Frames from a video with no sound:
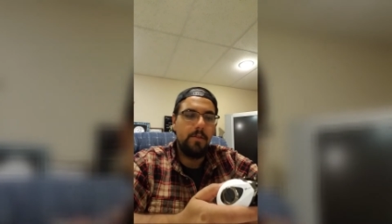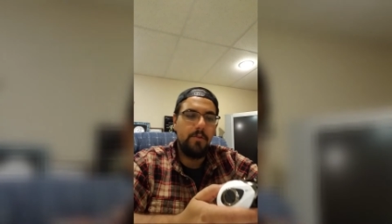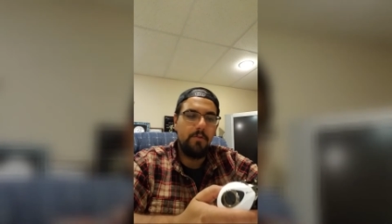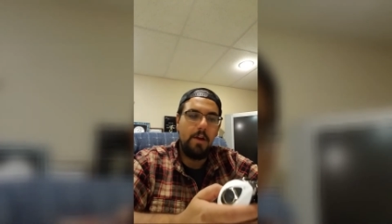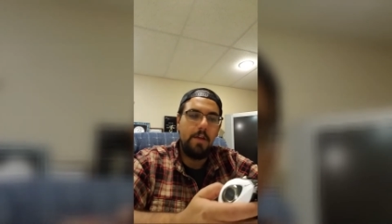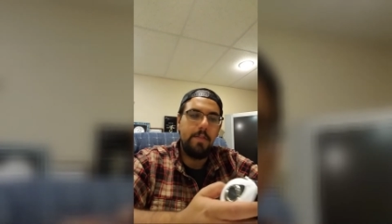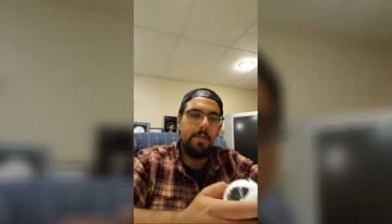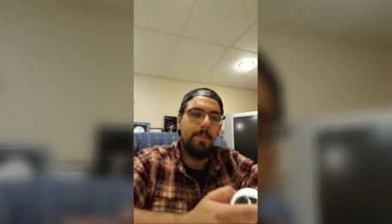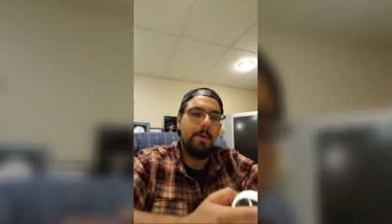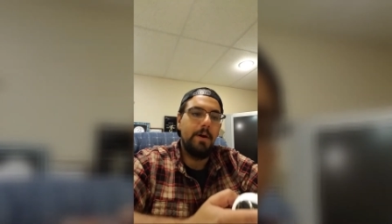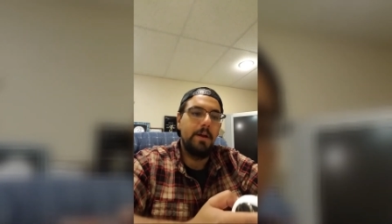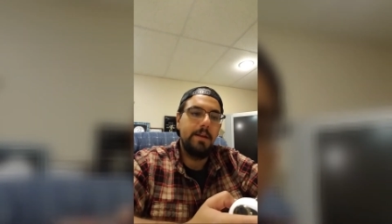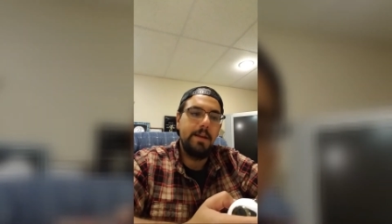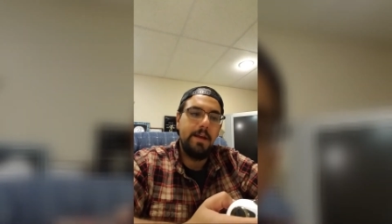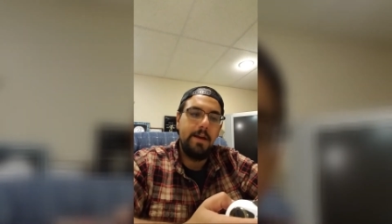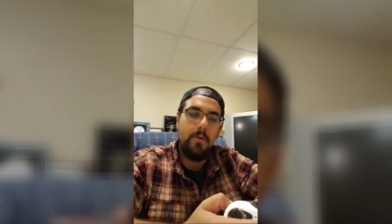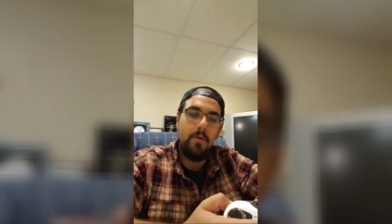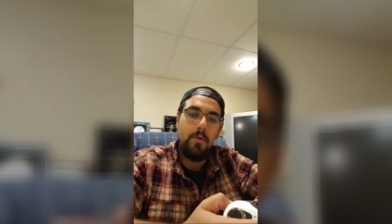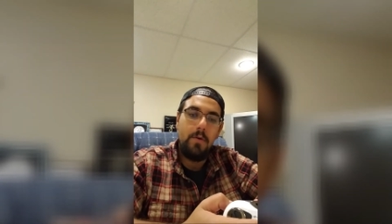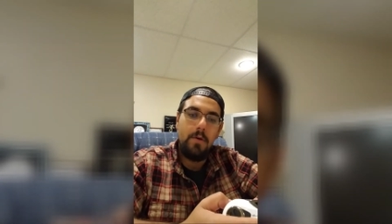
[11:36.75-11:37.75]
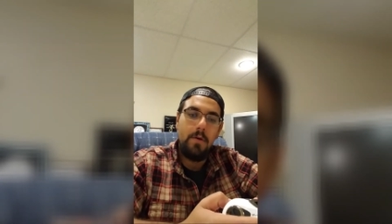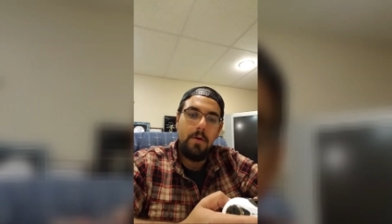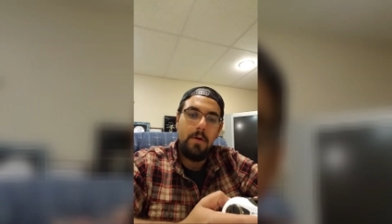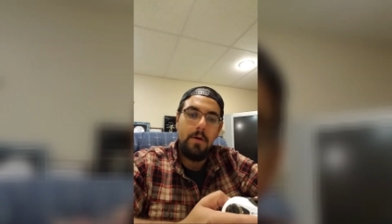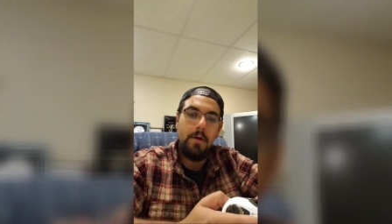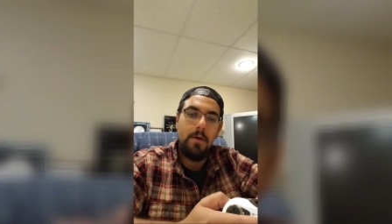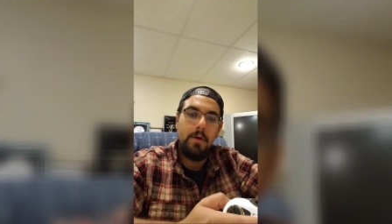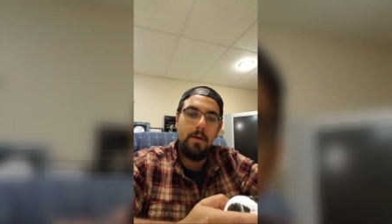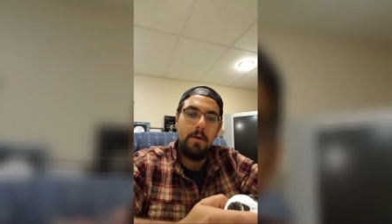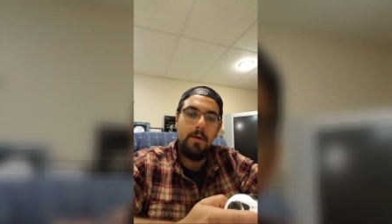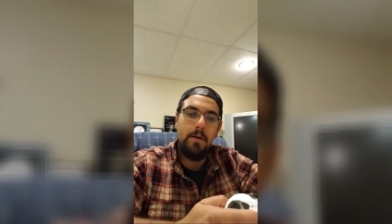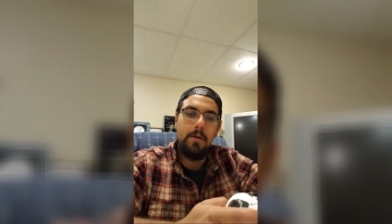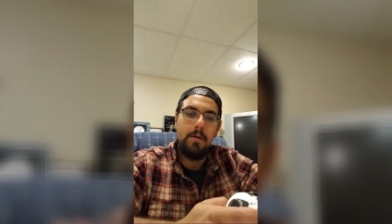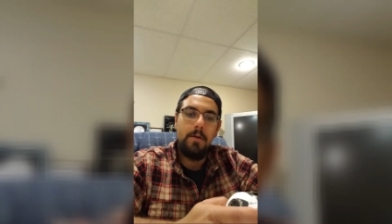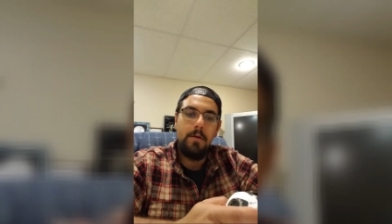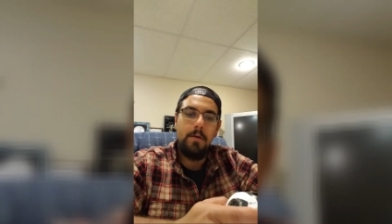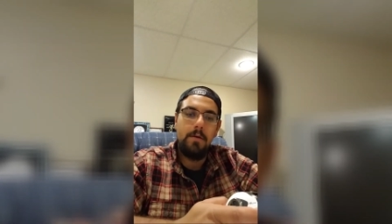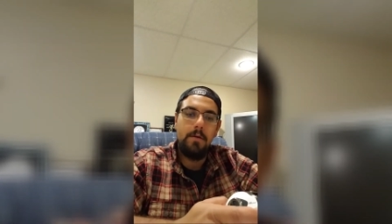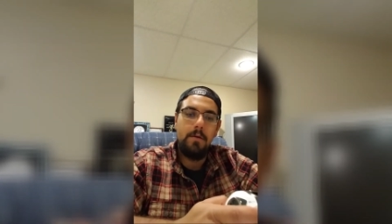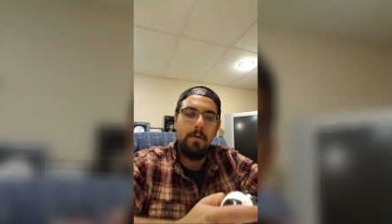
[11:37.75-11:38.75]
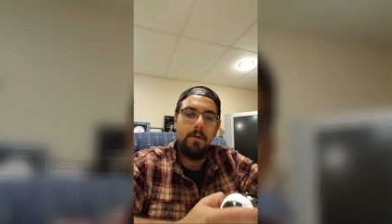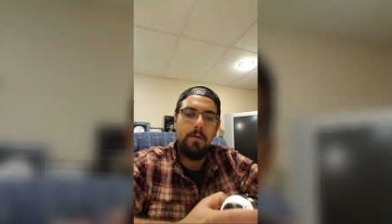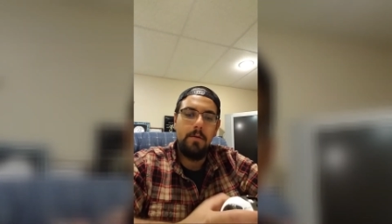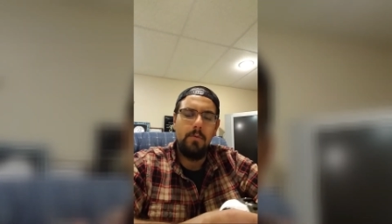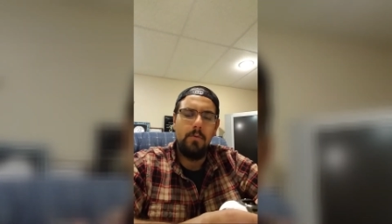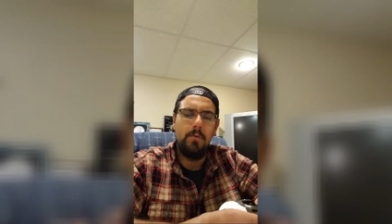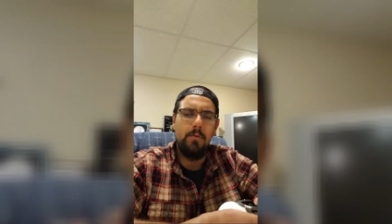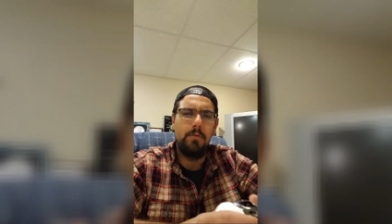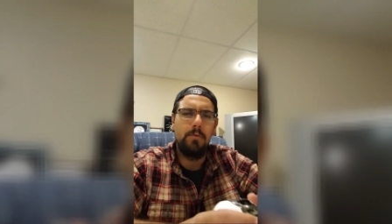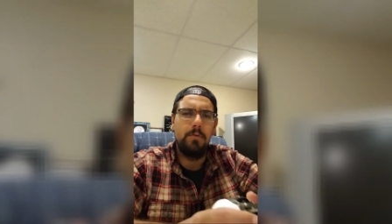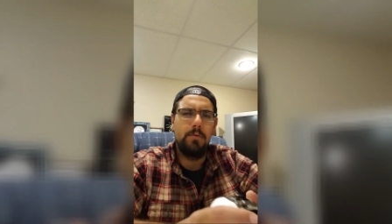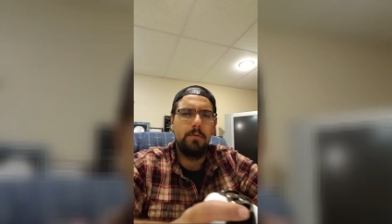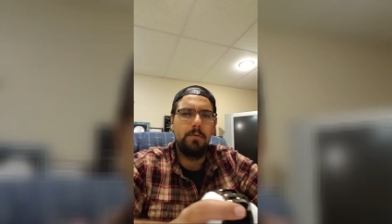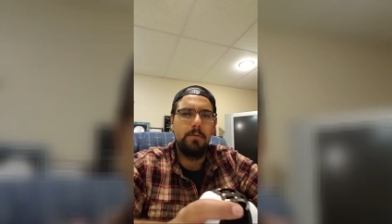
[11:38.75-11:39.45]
try the button out. Ooh,